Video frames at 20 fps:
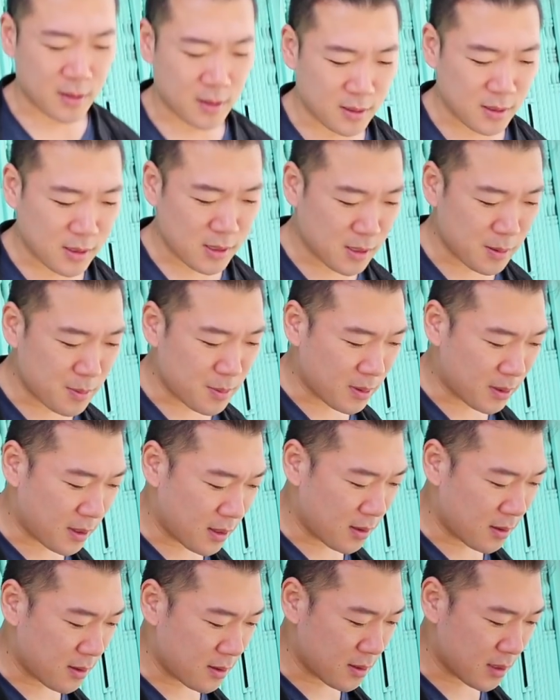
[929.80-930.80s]
are a little bit
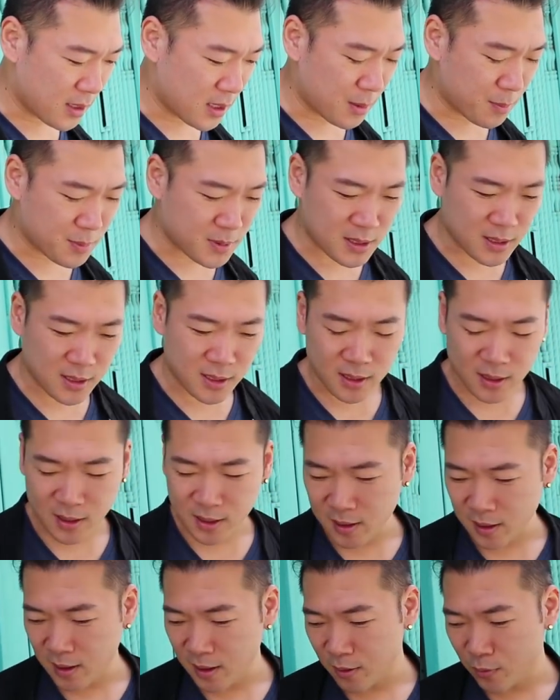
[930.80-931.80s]
keep
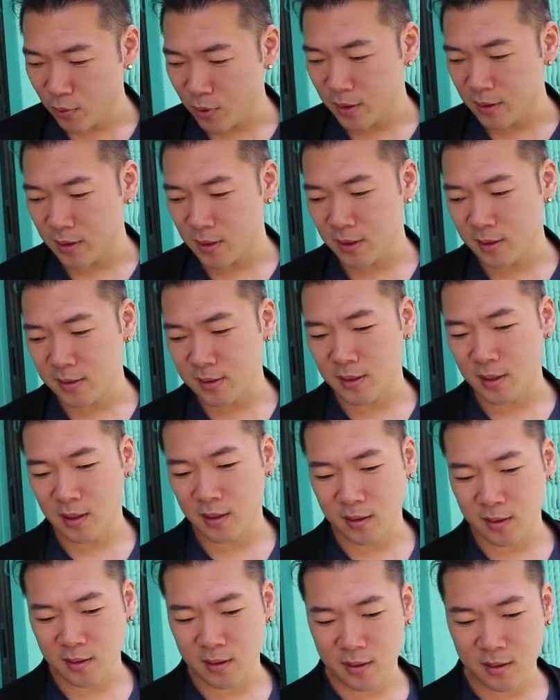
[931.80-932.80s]
sliding with this
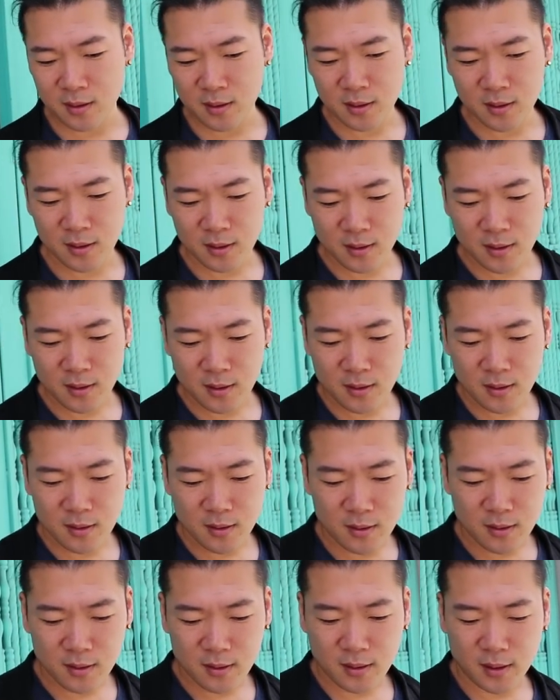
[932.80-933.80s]
thing. Yeah,
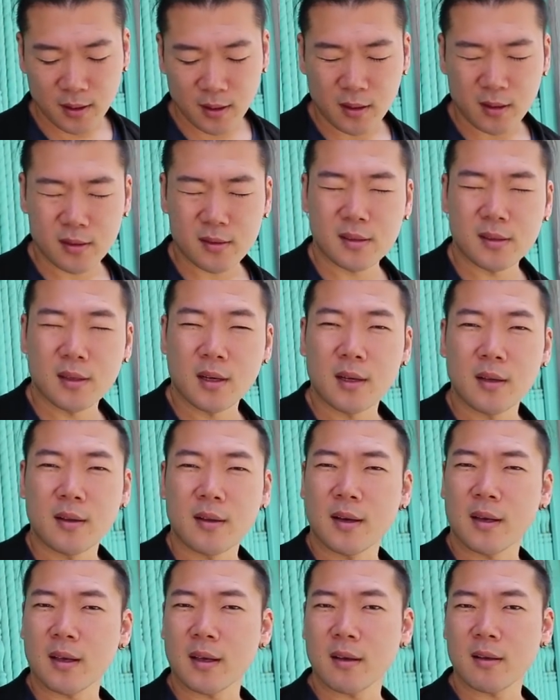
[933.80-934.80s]
it's not
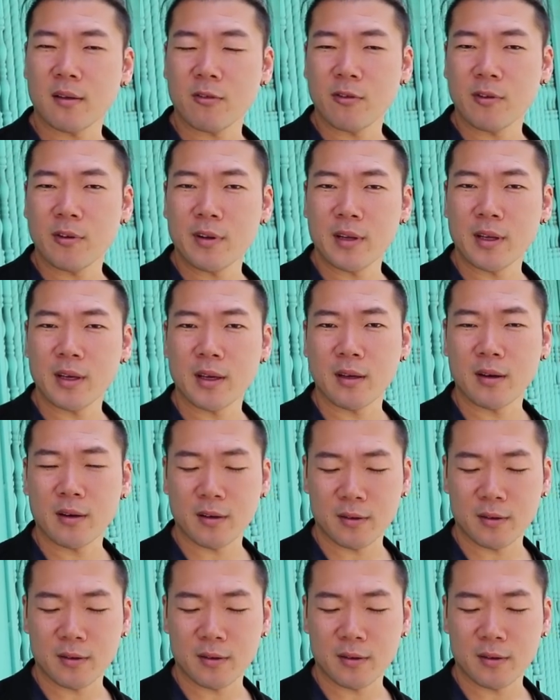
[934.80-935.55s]
like really